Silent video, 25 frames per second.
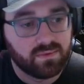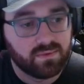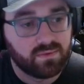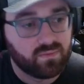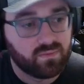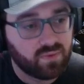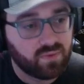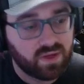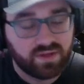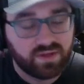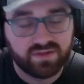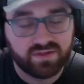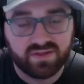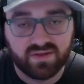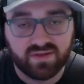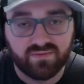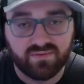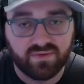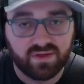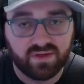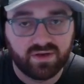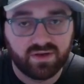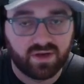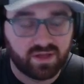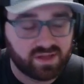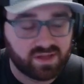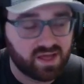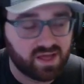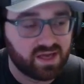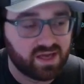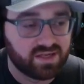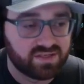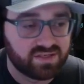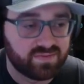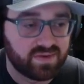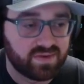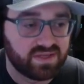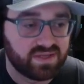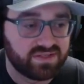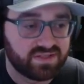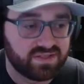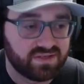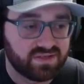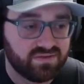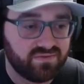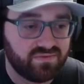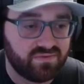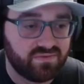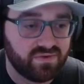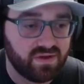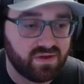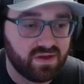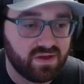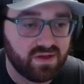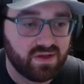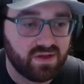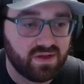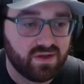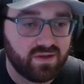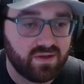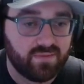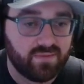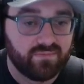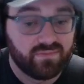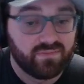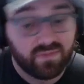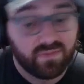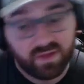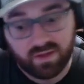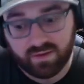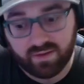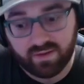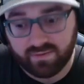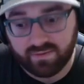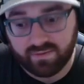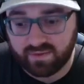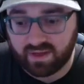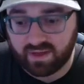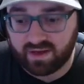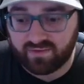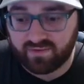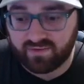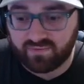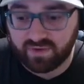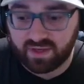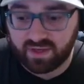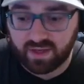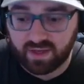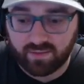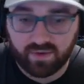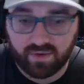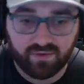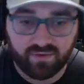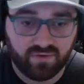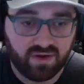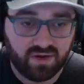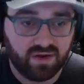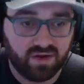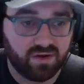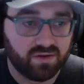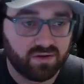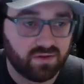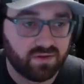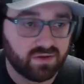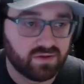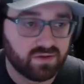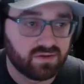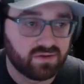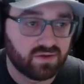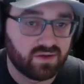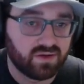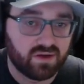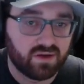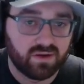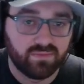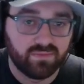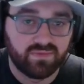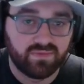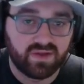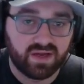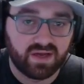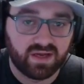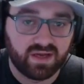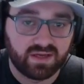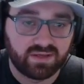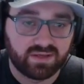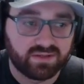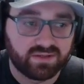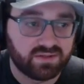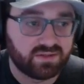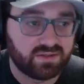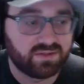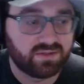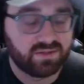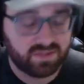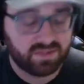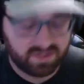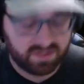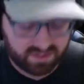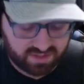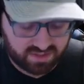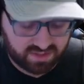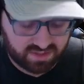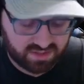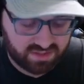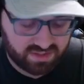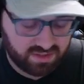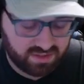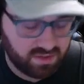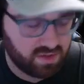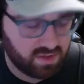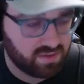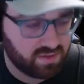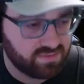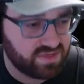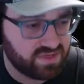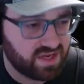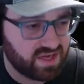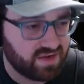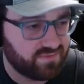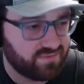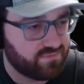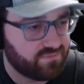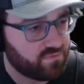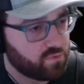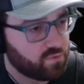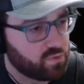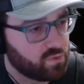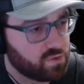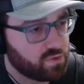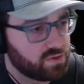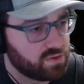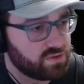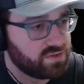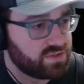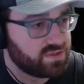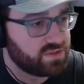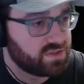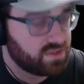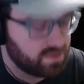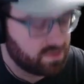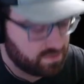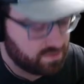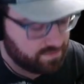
relatively not that expensive. Now, if we come over here and look at the Contact 4s,